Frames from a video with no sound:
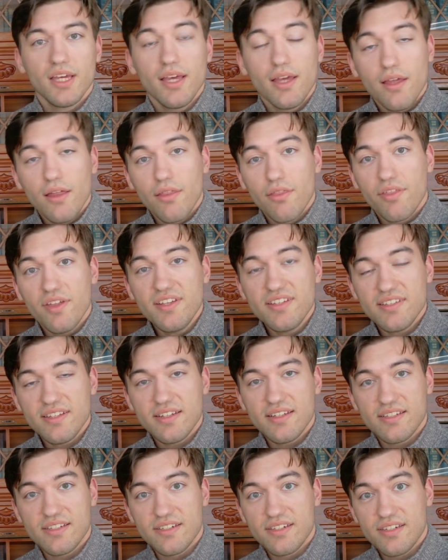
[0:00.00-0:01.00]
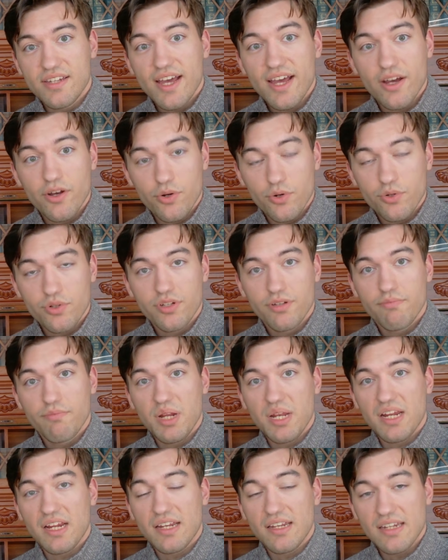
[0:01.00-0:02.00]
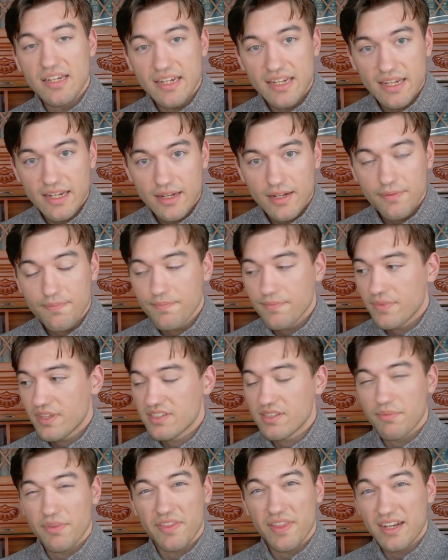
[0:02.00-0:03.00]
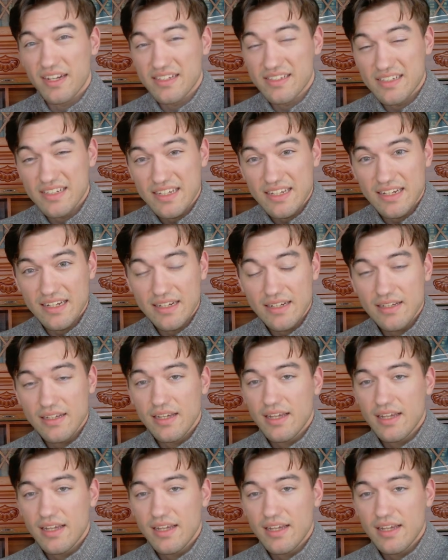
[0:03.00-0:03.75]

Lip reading: This is node, meaning need, something that is needed.